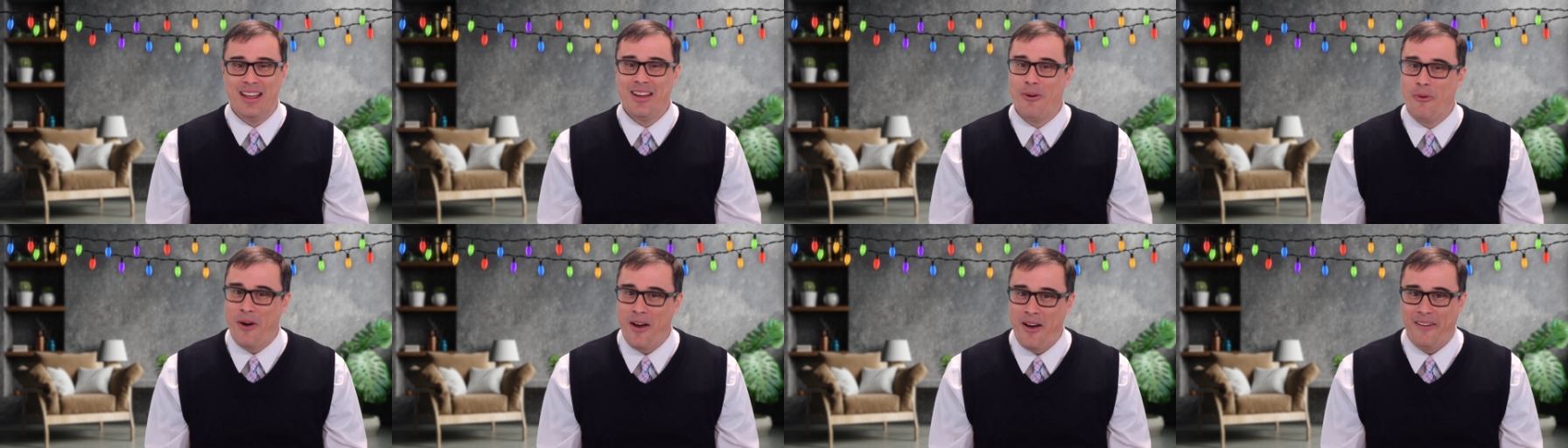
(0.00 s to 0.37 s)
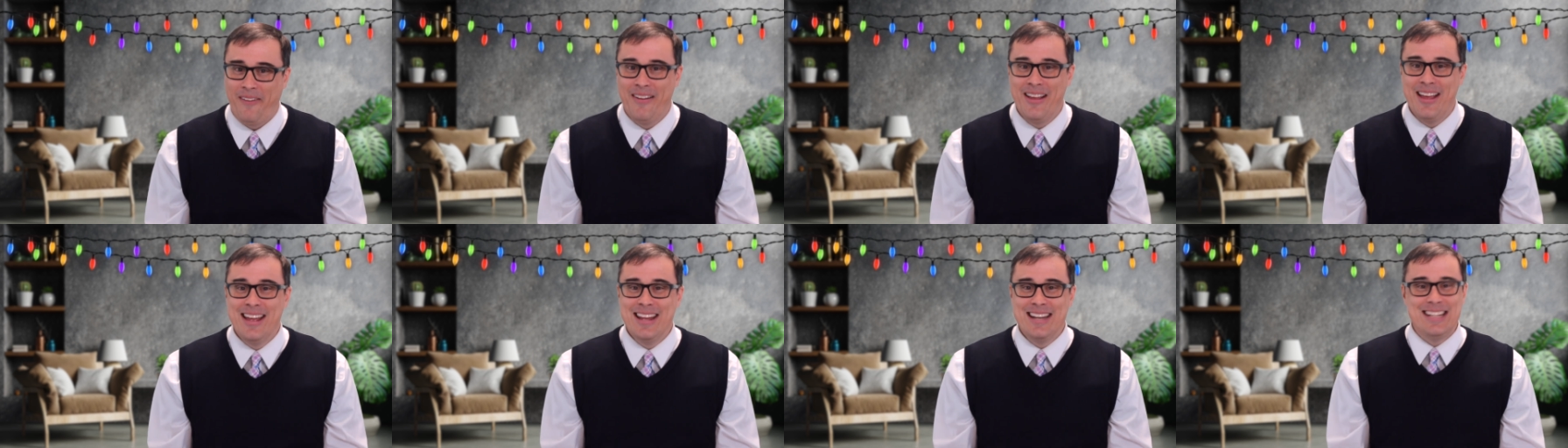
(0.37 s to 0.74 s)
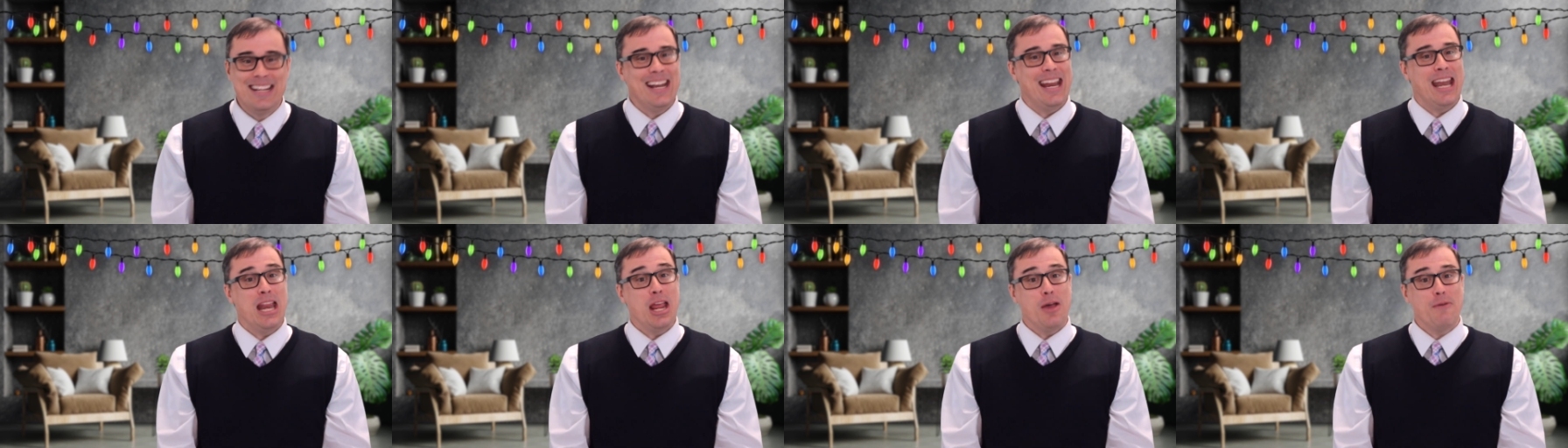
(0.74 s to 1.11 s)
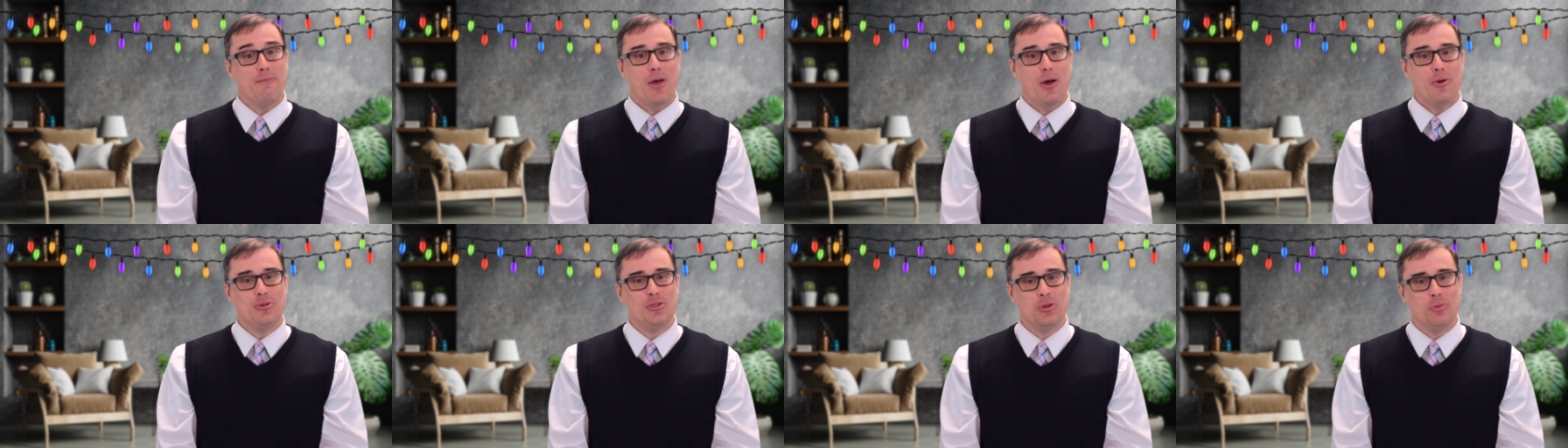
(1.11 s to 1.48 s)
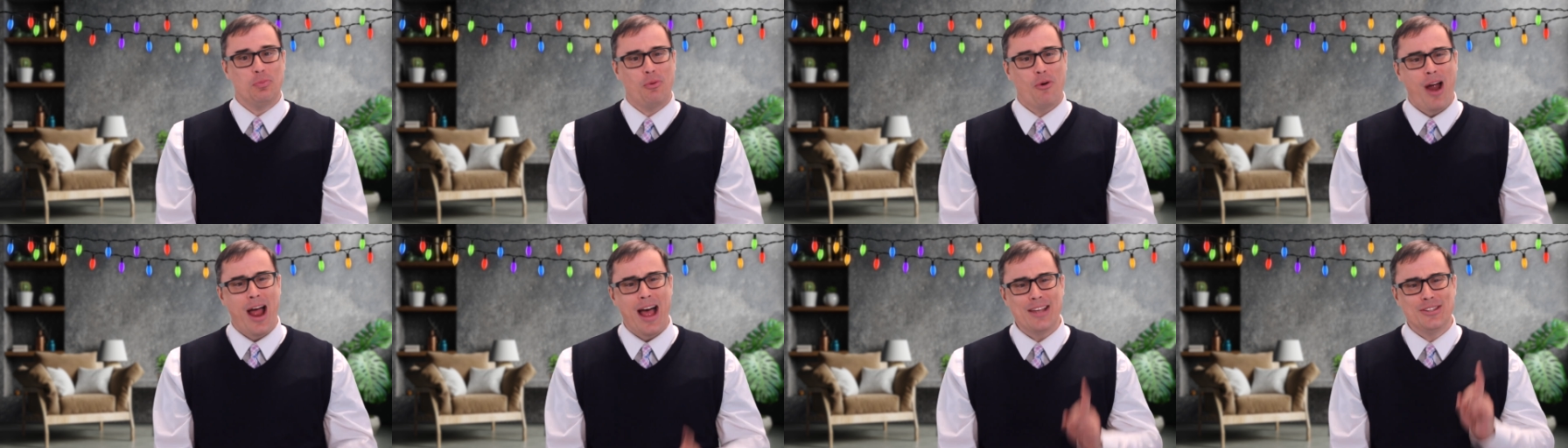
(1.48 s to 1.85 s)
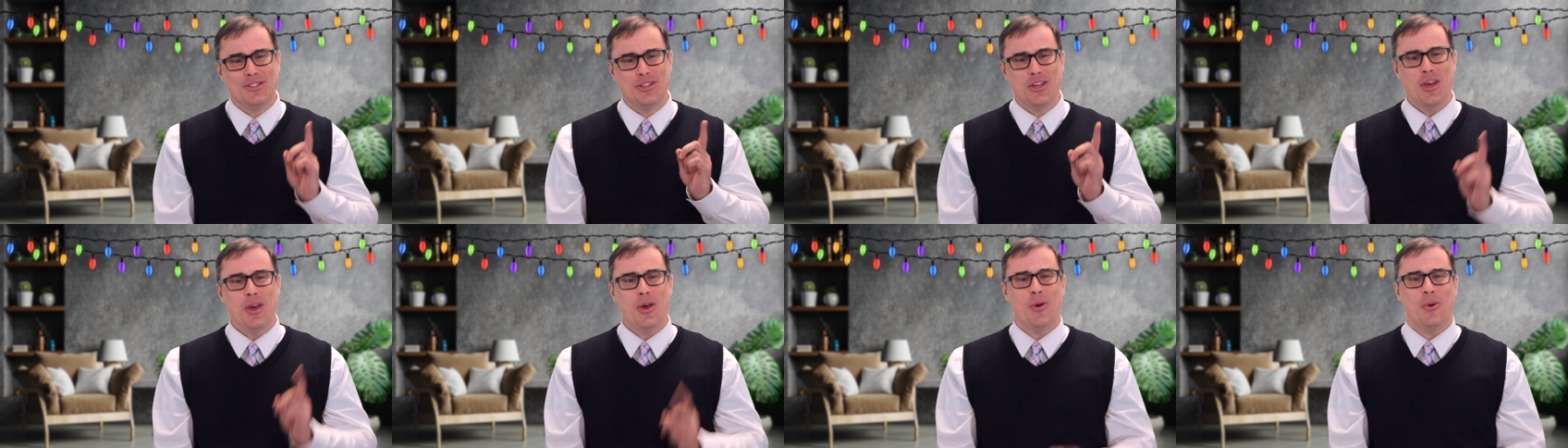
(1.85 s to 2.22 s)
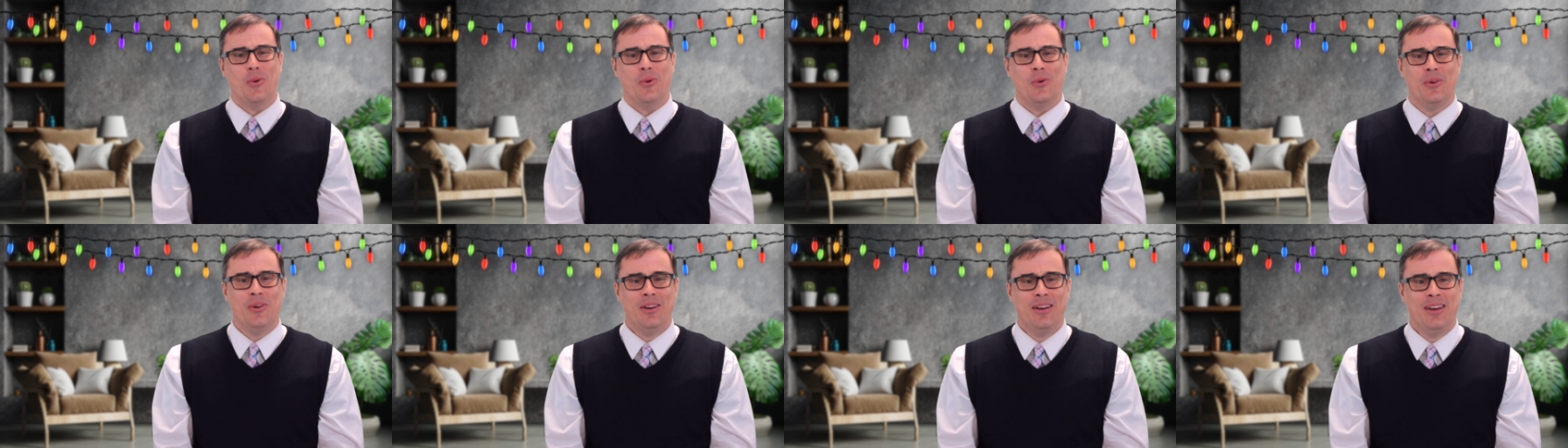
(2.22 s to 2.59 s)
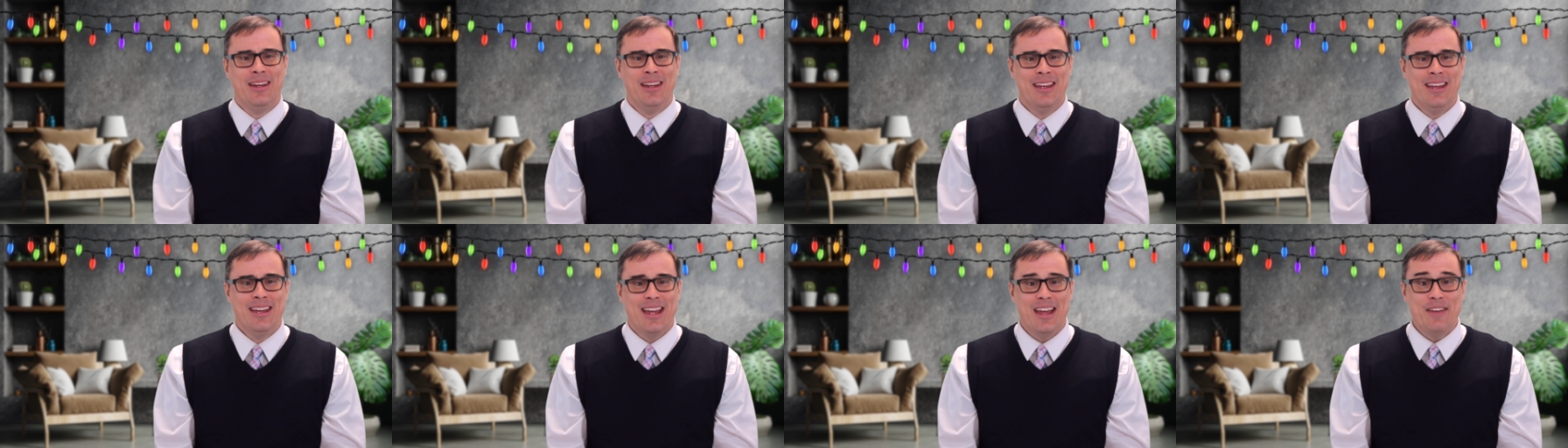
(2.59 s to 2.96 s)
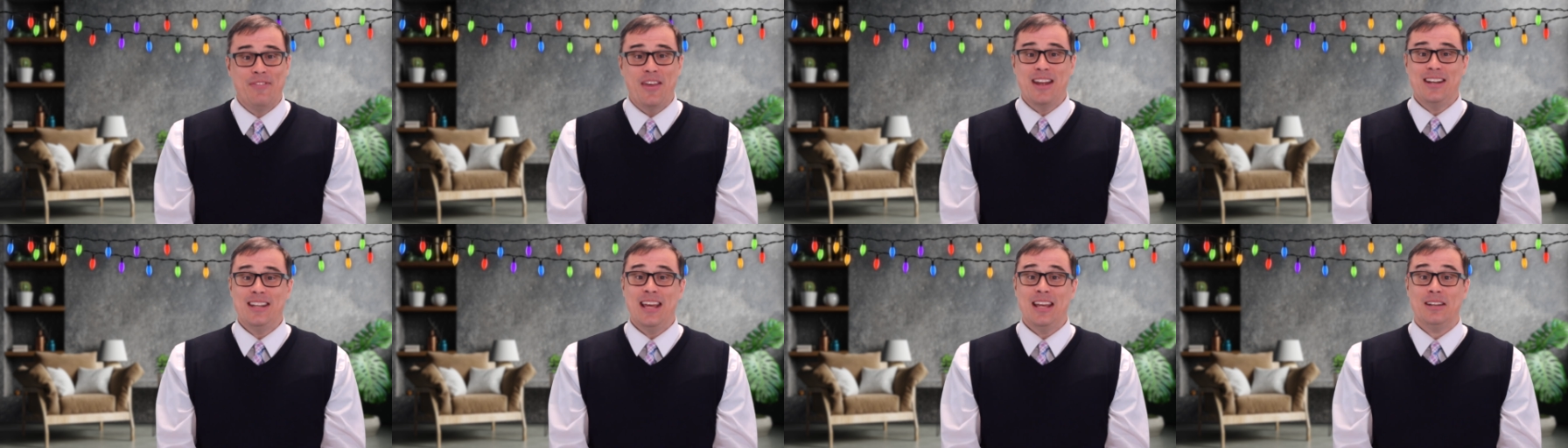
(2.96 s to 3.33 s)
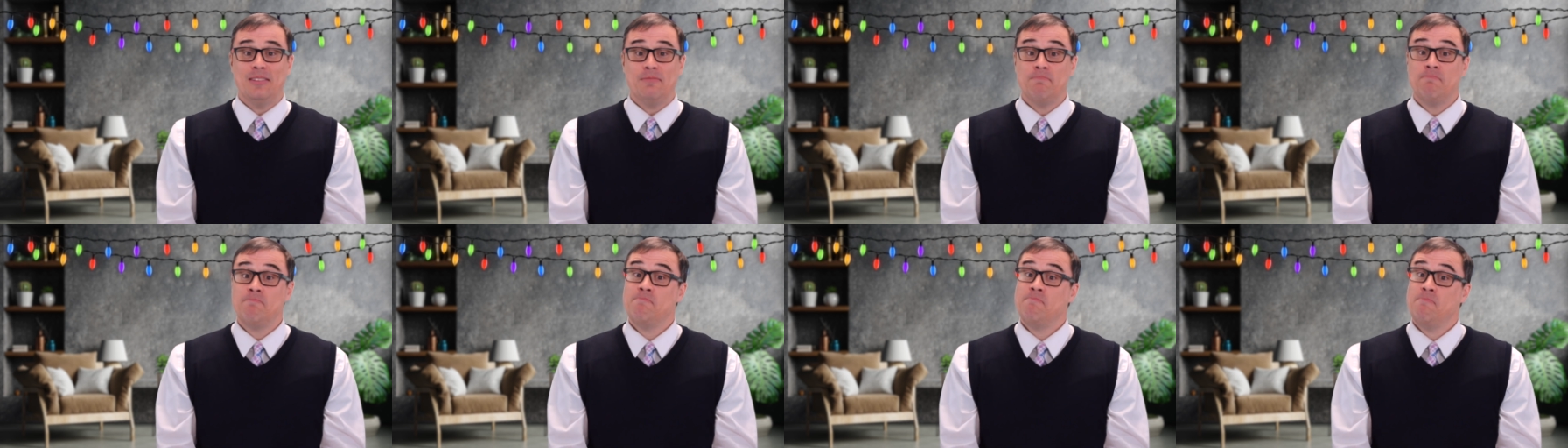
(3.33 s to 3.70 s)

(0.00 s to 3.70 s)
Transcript: Well, did any of those surprise you? If they didn't,